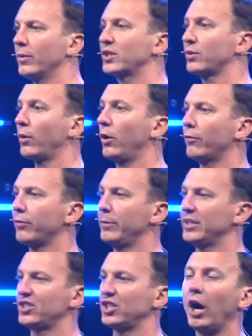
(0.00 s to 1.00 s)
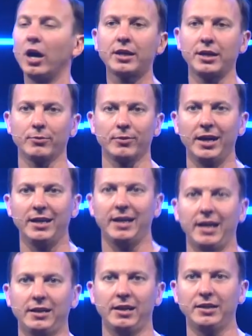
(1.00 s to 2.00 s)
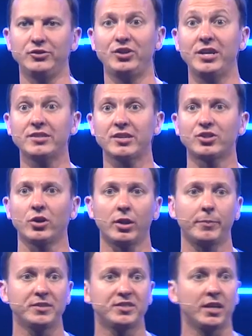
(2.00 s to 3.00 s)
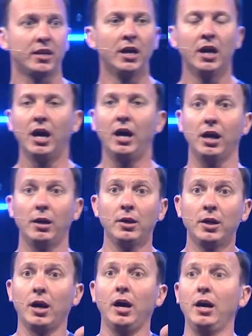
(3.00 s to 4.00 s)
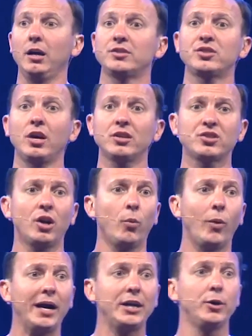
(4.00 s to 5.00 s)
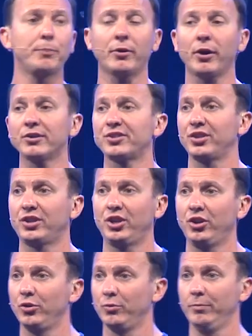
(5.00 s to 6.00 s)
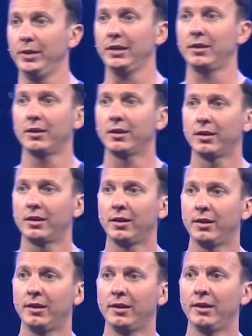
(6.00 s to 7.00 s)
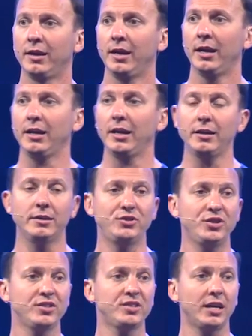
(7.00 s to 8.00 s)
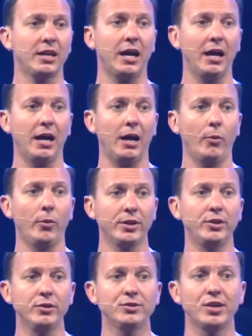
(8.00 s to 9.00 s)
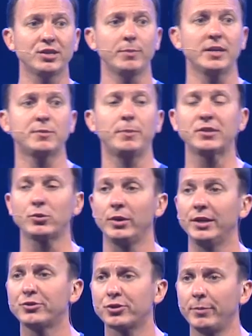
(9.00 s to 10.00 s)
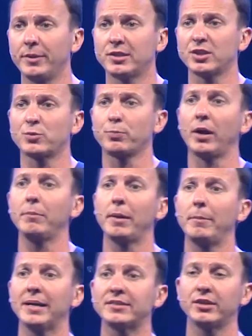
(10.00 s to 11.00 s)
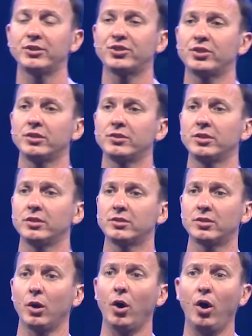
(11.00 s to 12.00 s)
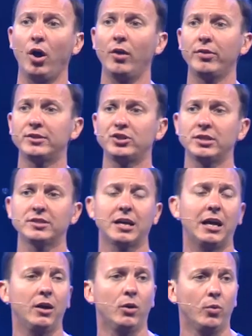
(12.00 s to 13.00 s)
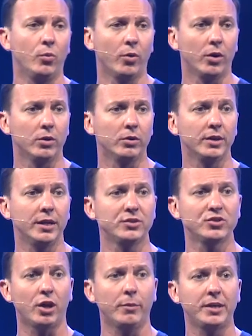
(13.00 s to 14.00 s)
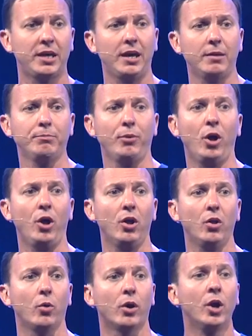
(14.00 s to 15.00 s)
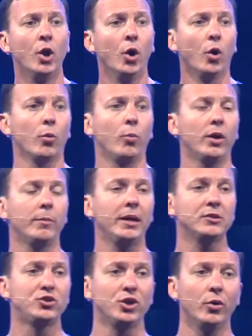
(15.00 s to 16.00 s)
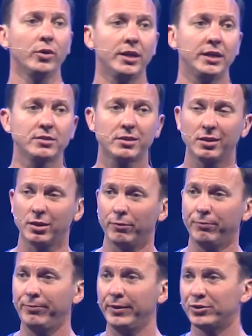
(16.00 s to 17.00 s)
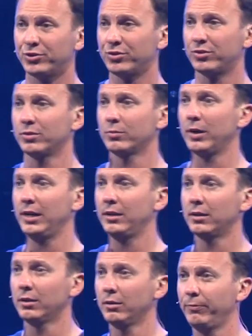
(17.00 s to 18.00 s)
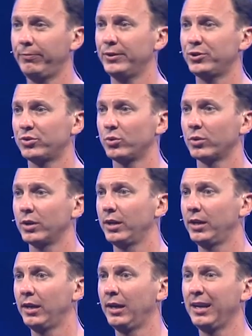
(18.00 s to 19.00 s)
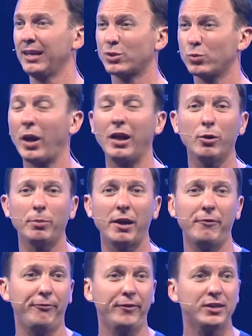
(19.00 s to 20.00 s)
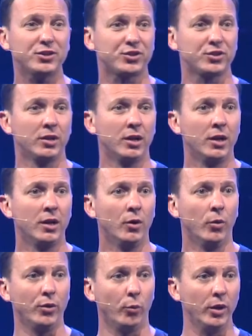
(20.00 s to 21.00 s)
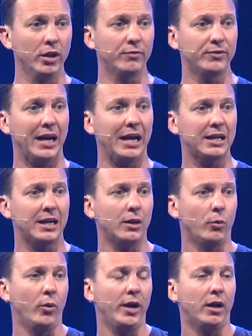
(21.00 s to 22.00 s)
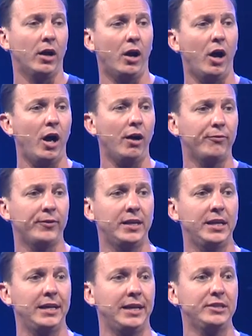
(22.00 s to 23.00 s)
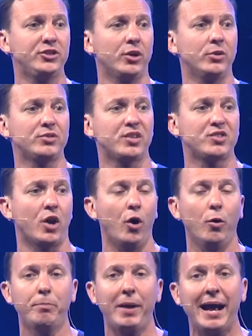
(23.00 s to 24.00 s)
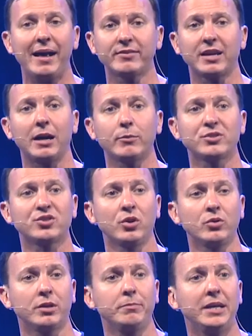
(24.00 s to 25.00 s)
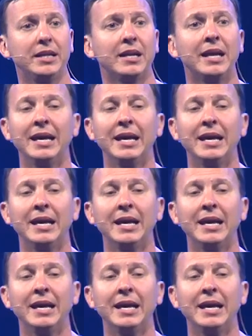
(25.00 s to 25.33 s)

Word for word: was thrown from his donkey, right? And, and Jesus showed up and said, uh, uh, Saul, Saul, why do you persecute me? And, and Jesus said, I, I want to use you as my special instrument to spread my message to, to, to all the Gentile world. And Saul became Paul. Or, or what about Jonah? He took a little fish, right? Little fish story. He got swallowed by a fish when the will of God kind of went off and he, he chose his own path, God was so committed,